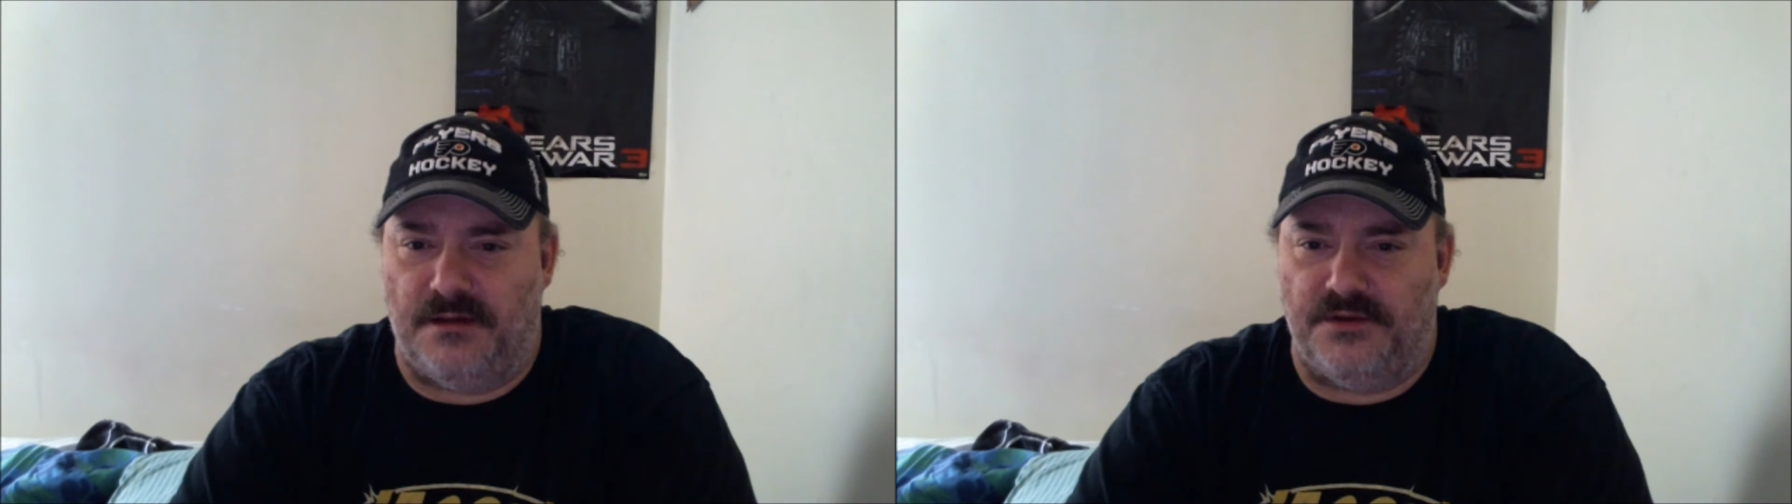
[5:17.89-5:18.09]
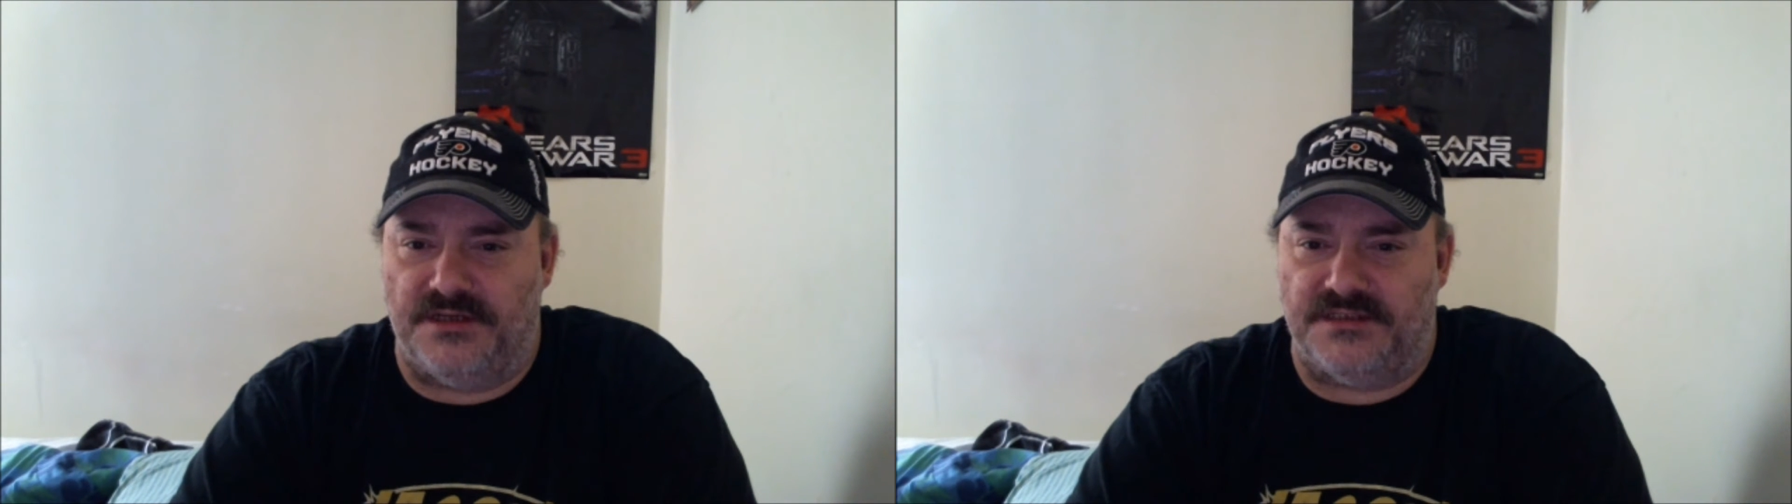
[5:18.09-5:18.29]

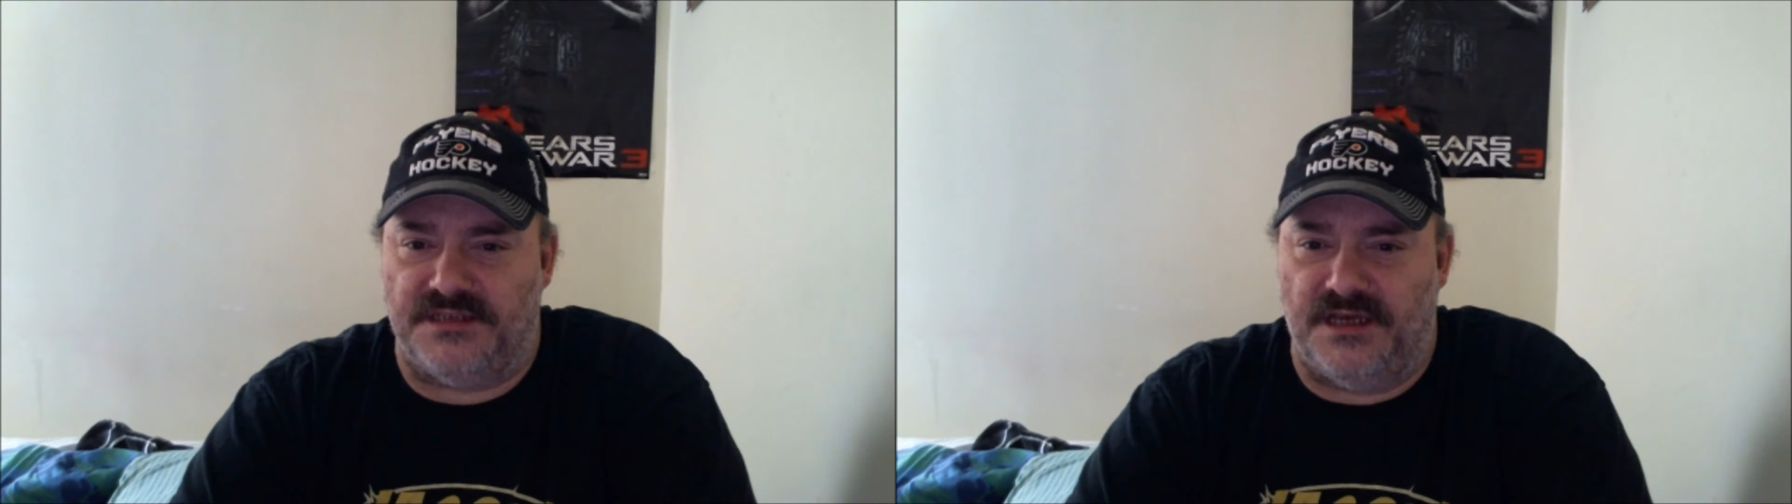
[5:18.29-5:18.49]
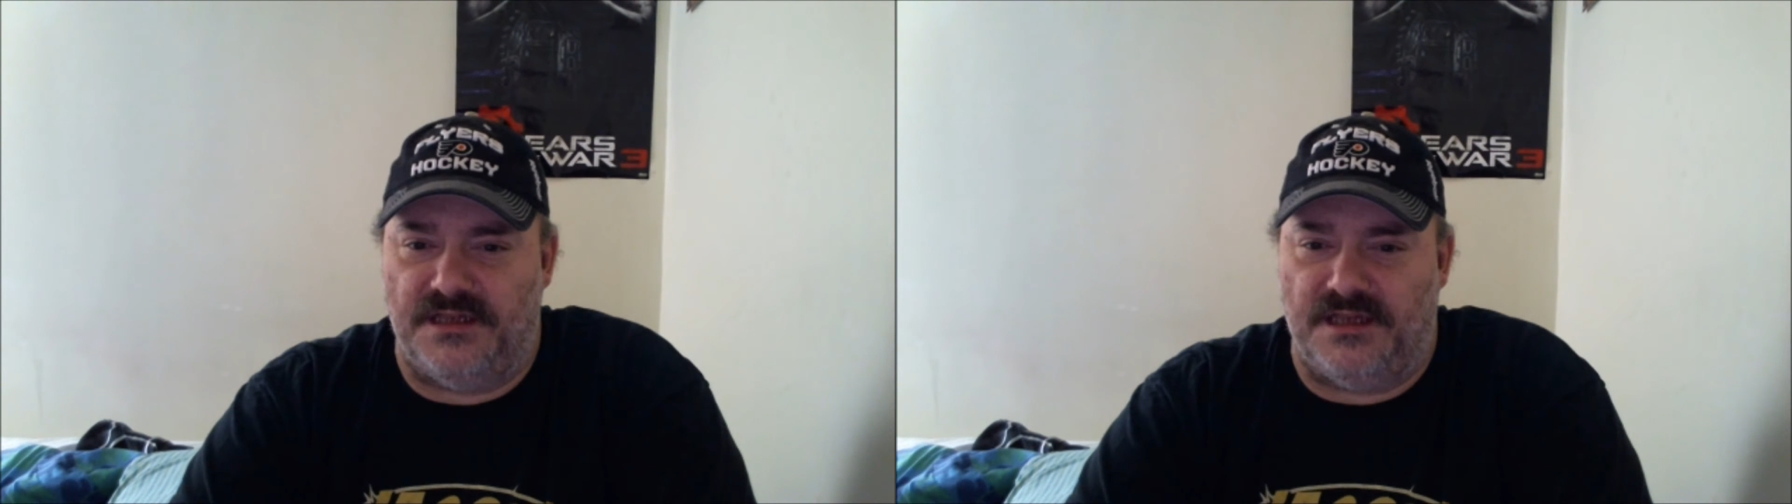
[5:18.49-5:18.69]
I'm going to
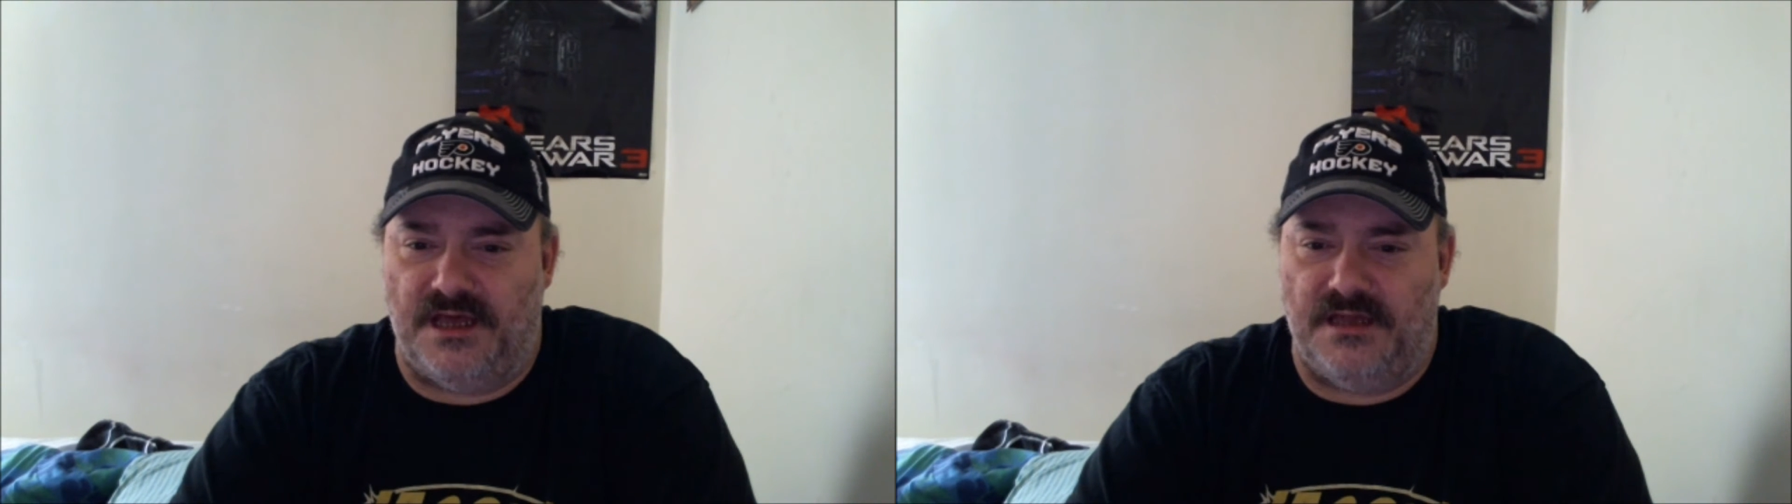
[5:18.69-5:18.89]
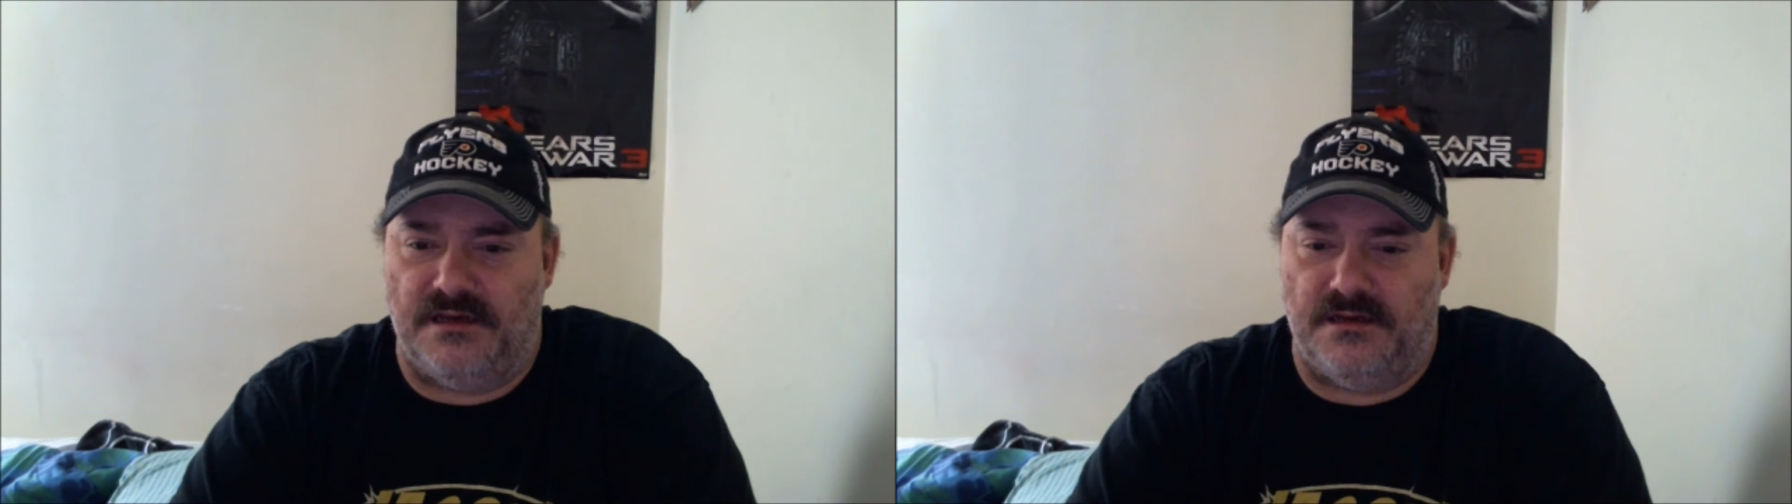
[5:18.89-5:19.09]
say
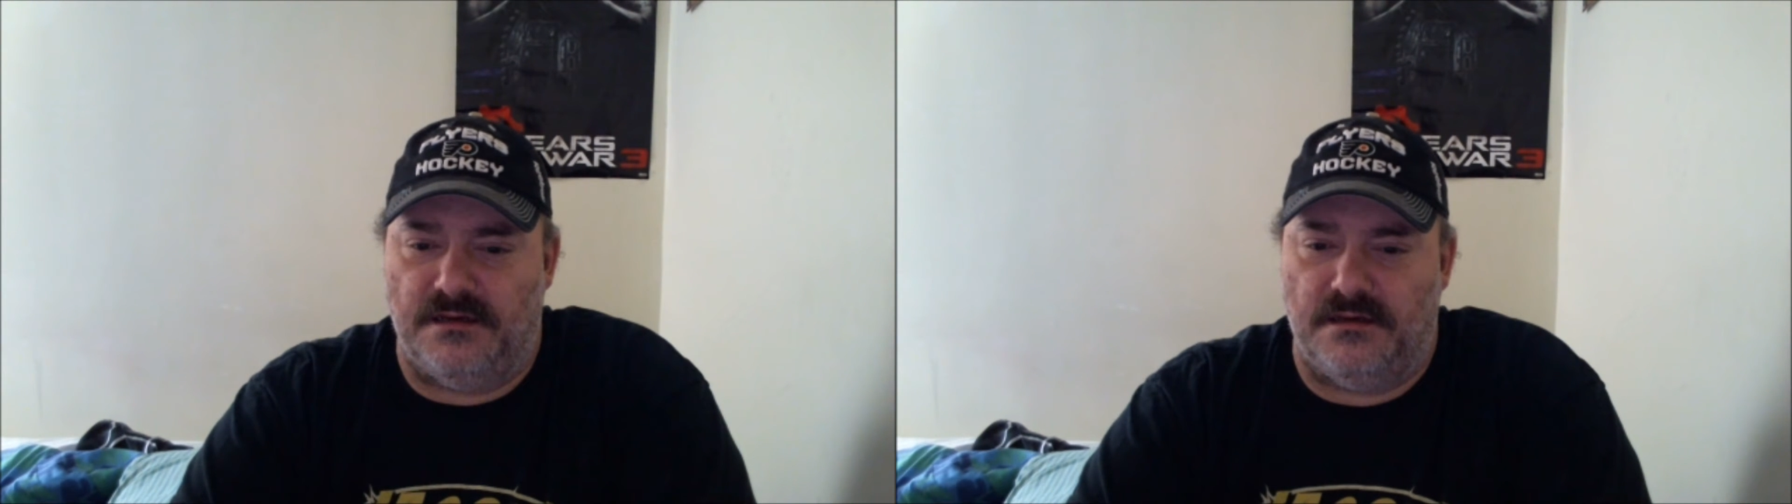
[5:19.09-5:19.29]
that